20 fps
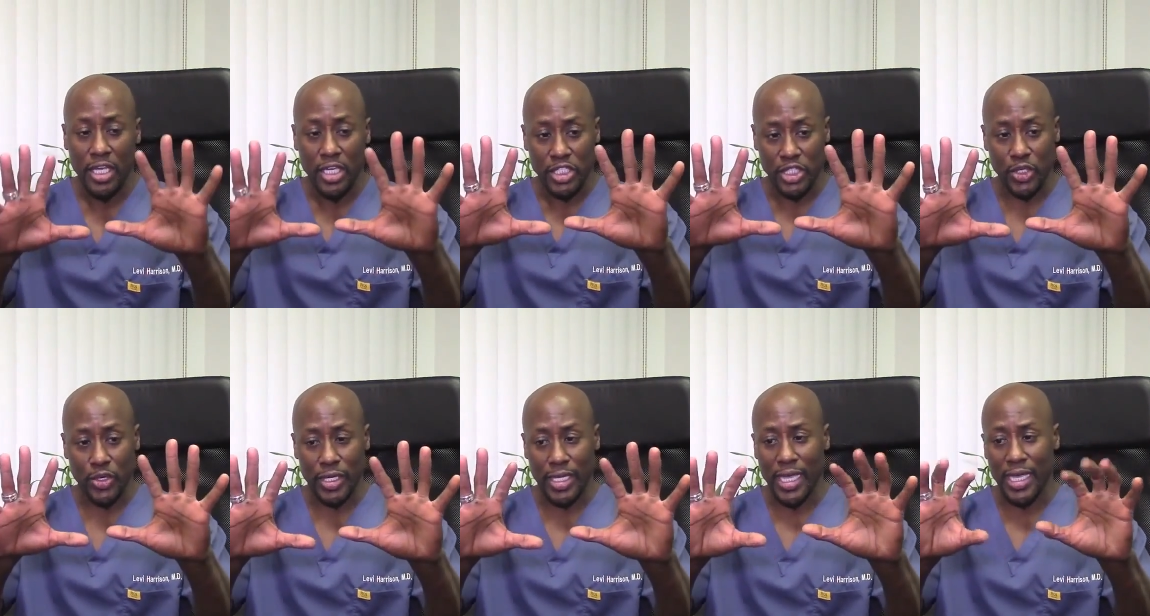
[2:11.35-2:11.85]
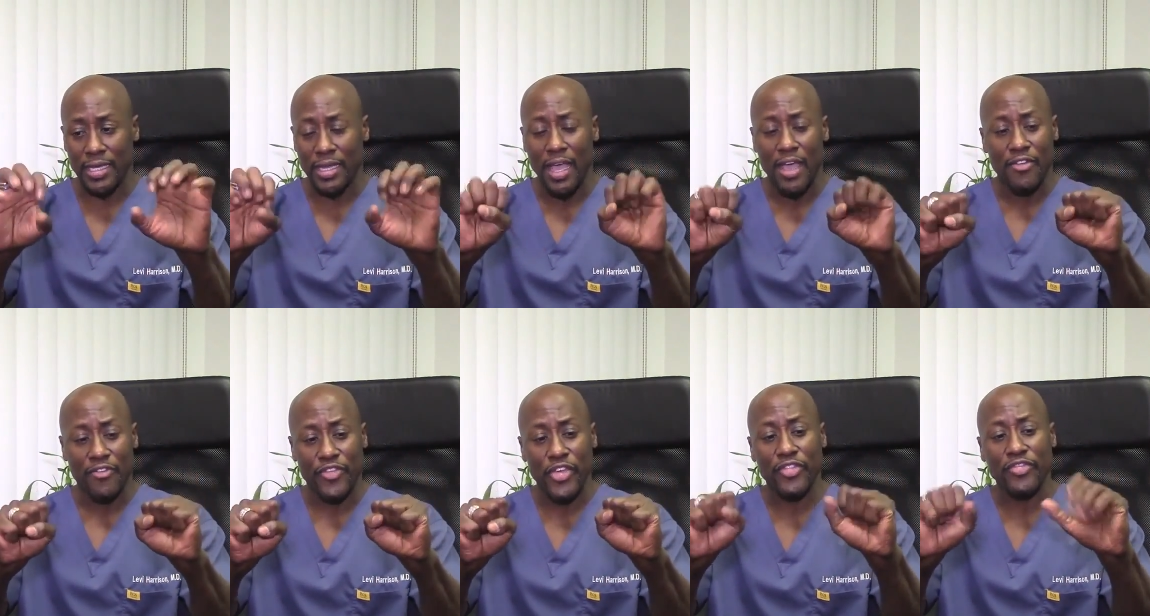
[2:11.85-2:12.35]
So again,
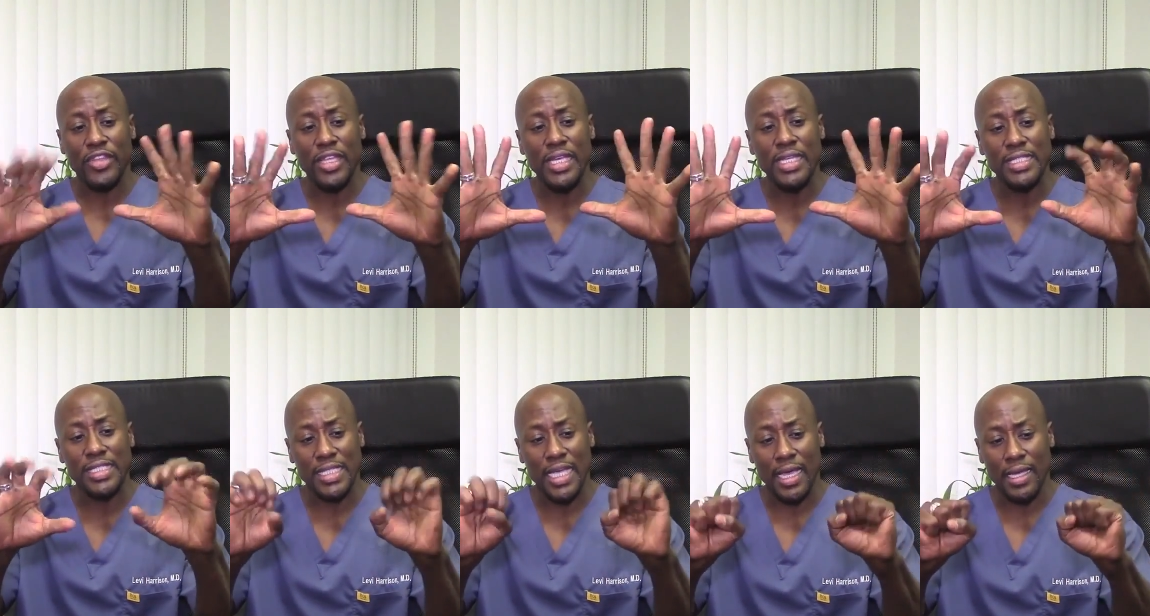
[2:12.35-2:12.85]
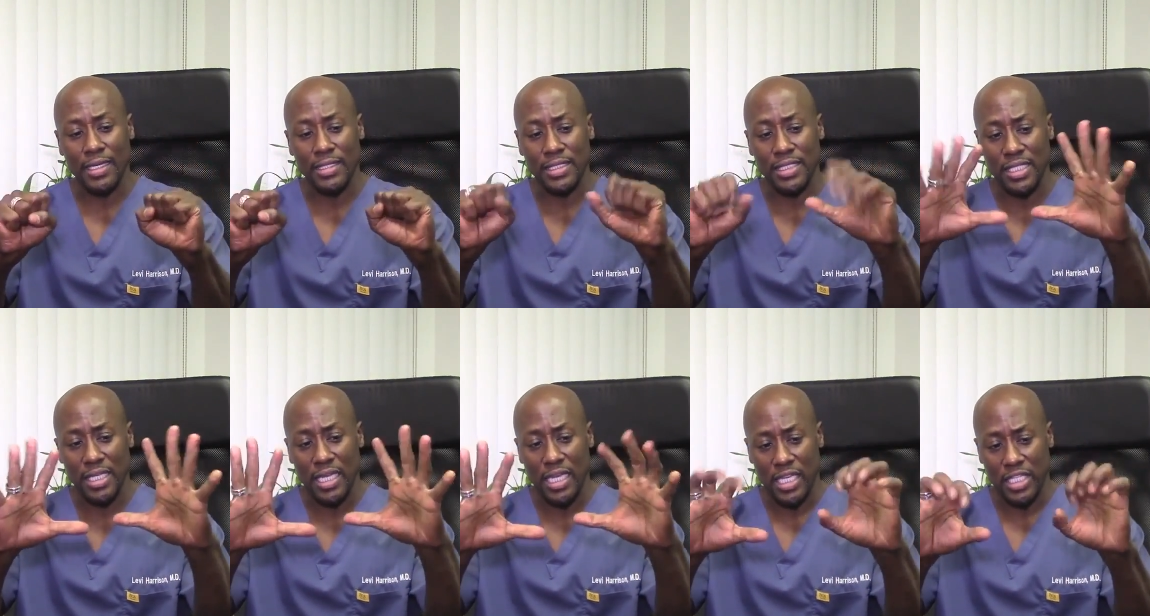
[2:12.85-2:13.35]
15
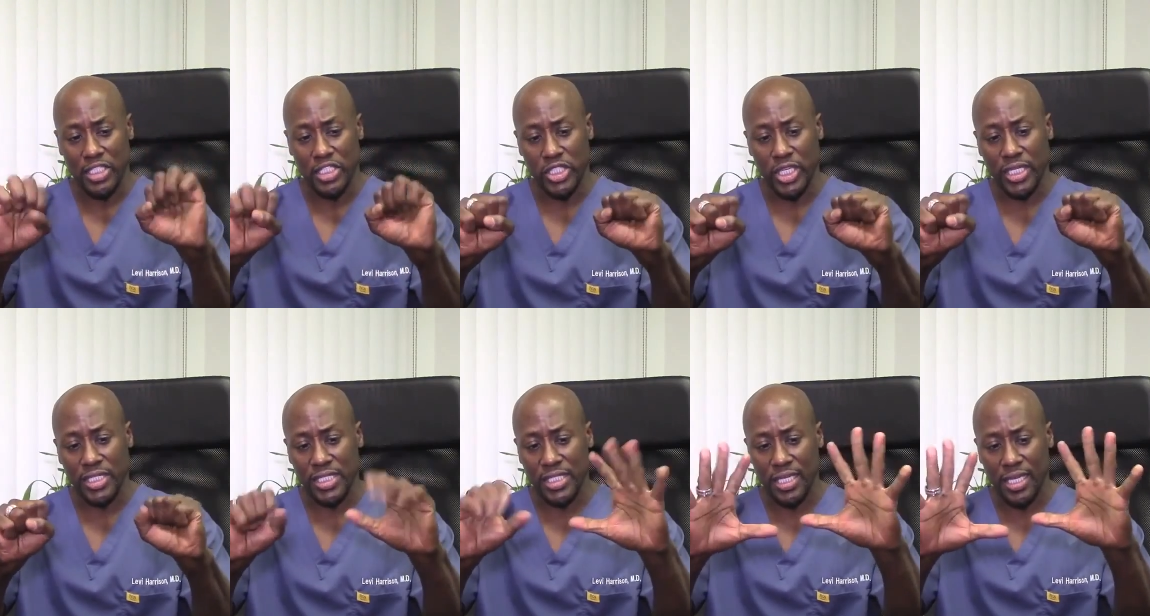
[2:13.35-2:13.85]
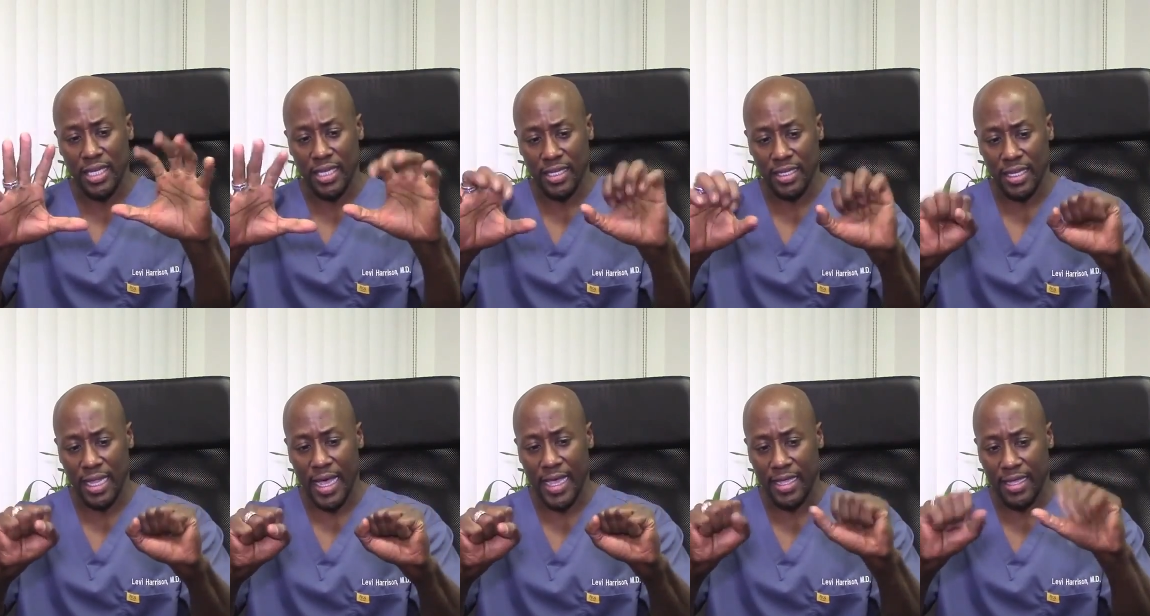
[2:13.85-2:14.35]
seconds, just
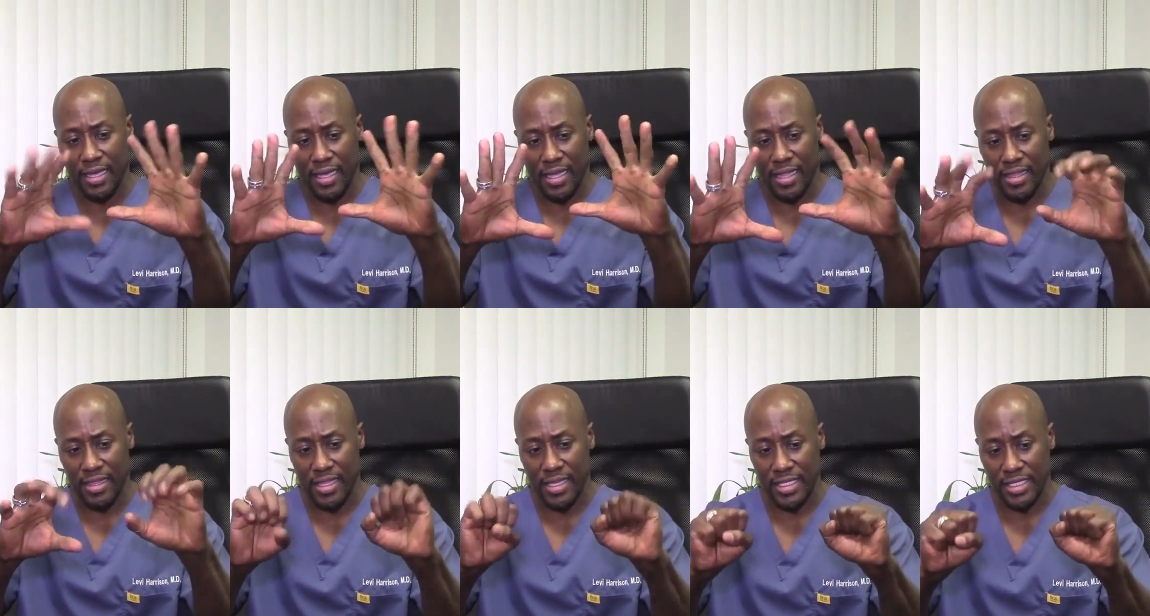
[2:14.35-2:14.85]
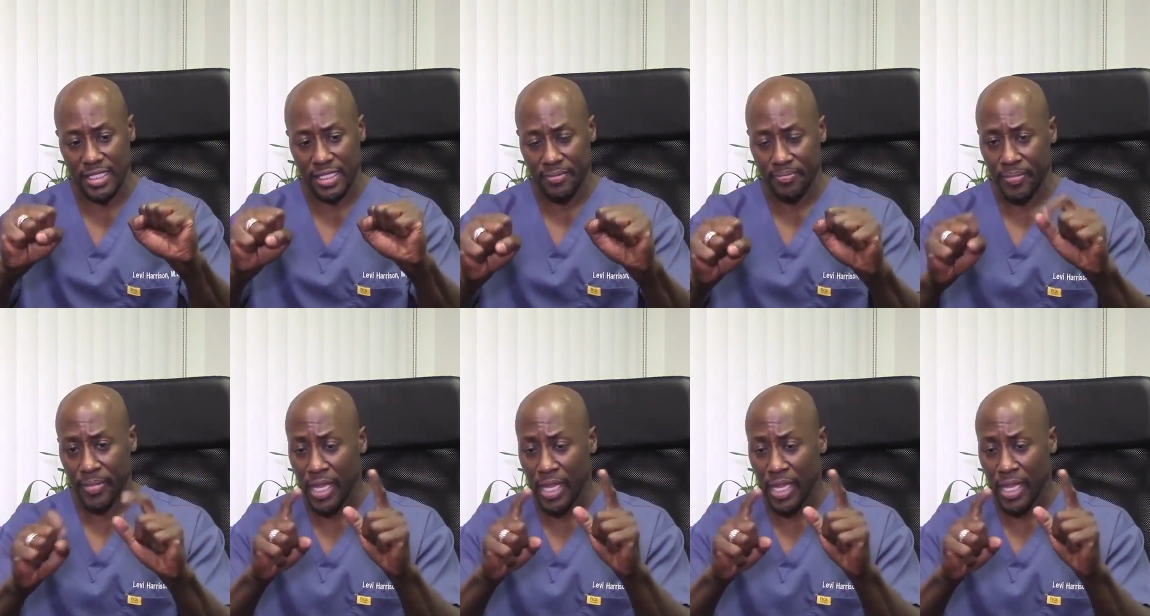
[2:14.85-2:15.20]
like this.